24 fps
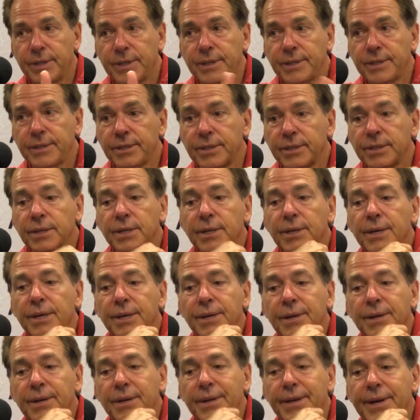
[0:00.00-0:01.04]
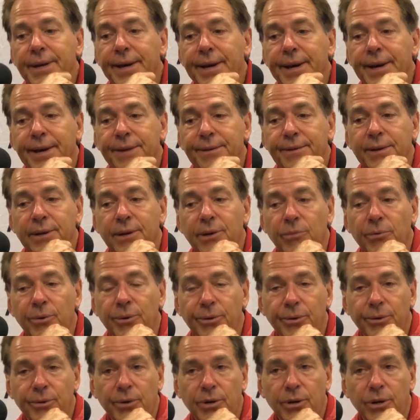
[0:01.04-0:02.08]
things, and I think when
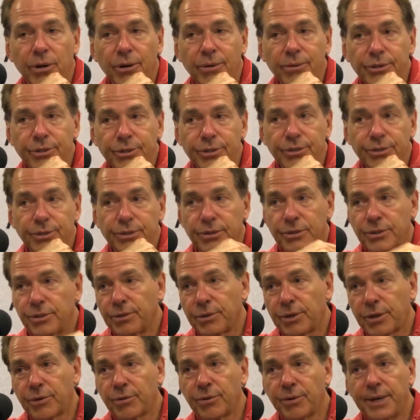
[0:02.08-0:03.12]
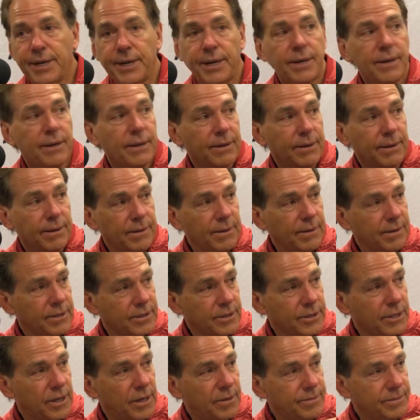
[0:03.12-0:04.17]
you're a coach, you're a critic
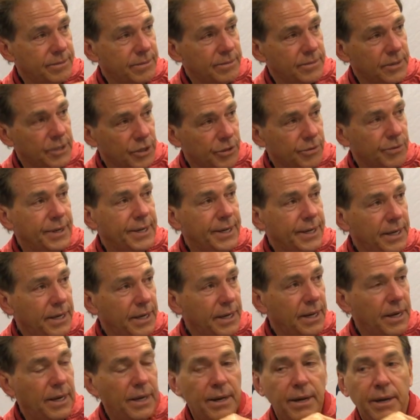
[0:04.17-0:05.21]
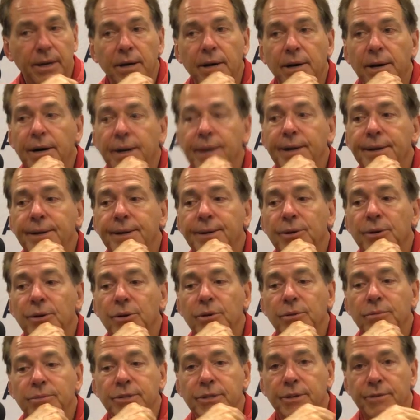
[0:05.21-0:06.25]
to some degree. In
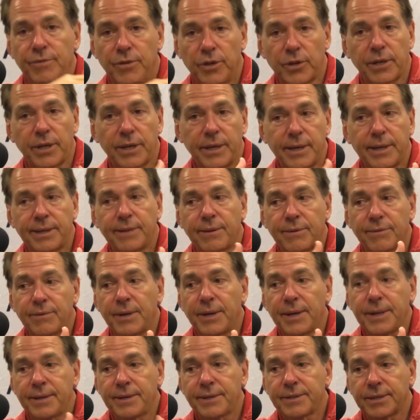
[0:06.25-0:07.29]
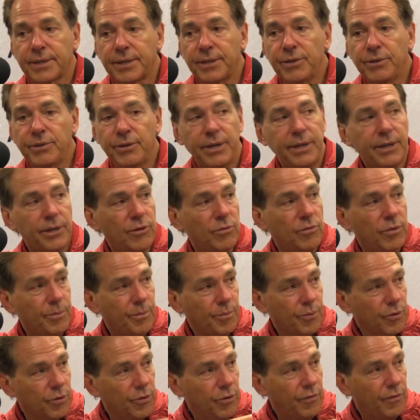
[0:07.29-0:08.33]
terms of looking at the things that you need to
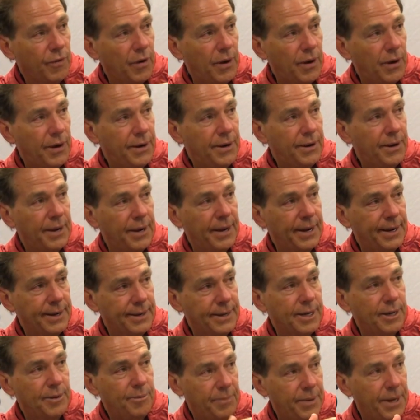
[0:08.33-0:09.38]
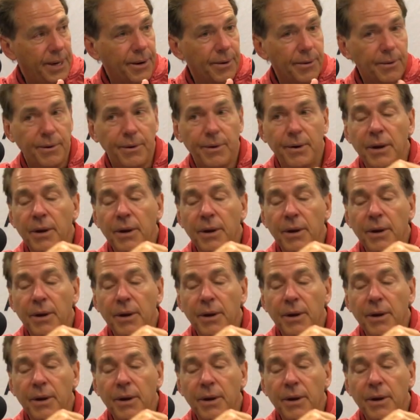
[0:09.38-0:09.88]
improve on and get better.